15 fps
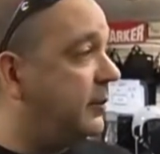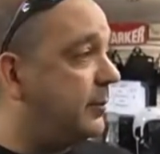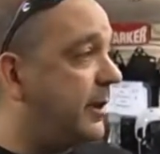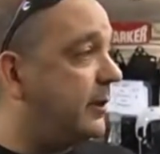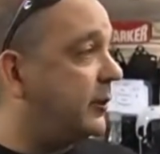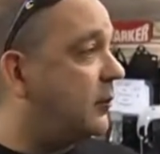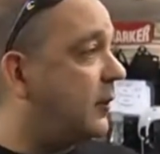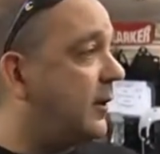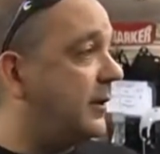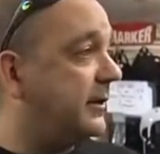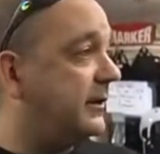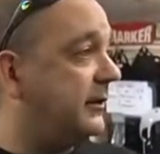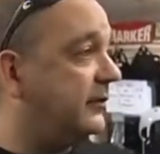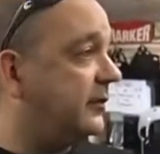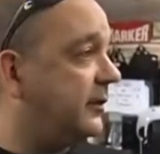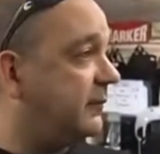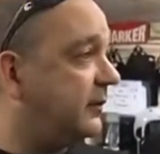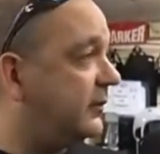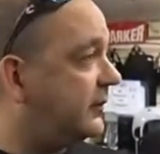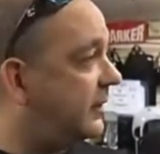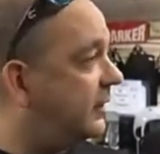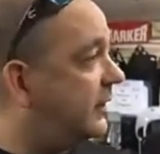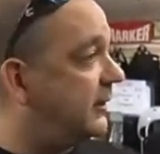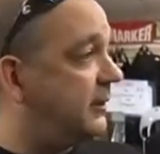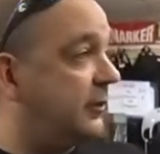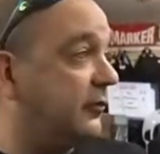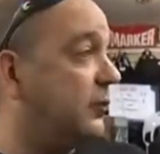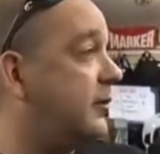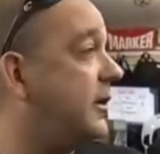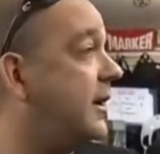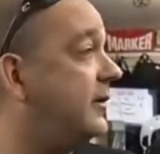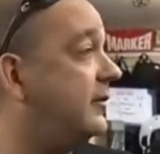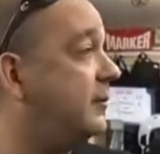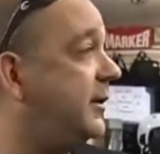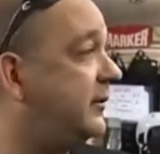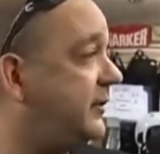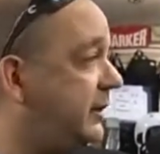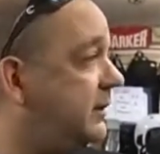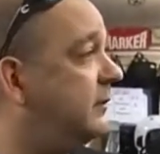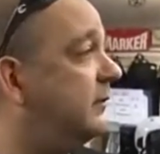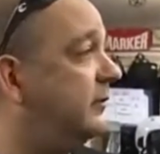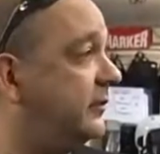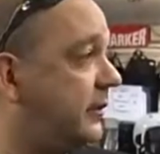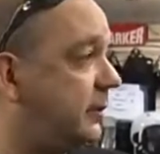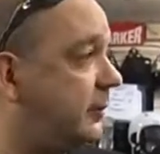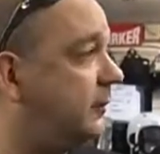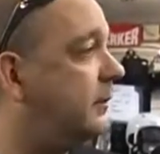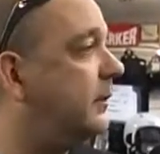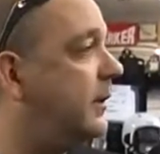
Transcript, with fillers: better quality service because uh, we're not as busy. Yes. So yep.